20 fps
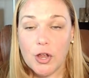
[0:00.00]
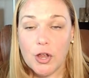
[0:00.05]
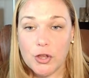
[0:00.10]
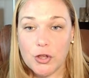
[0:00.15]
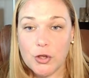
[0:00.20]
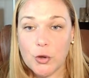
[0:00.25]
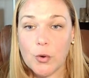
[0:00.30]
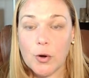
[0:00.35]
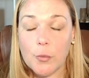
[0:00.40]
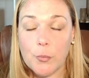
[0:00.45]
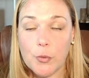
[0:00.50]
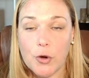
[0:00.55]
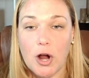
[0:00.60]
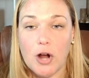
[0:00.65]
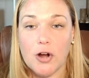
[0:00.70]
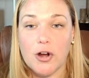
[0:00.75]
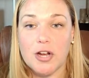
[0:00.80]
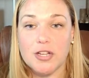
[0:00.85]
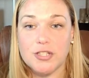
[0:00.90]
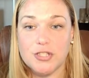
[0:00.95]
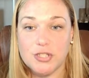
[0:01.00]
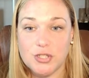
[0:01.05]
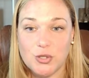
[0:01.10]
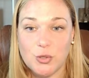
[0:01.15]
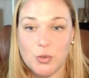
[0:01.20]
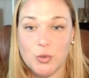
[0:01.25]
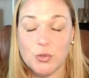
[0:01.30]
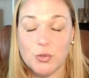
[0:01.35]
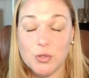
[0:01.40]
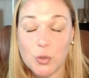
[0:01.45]
your progress
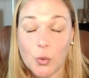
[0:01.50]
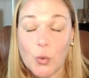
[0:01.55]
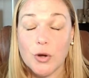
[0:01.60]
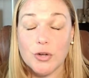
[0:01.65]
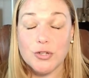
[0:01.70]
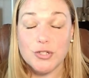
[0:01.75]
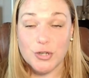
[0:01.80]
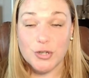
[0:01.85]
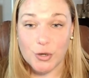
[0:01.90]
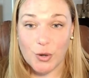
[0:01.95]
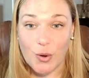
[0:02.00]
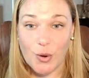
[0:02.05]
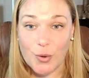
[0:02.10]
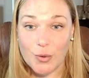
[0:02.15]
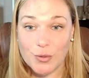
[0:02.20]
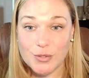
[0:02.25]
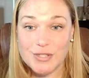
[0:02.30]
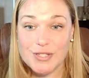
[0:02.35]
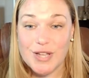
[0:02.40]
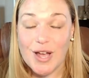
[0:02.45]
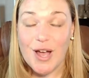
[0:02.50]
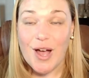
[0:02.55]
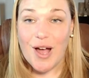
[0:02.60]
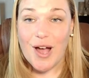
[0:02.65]
towards your goals.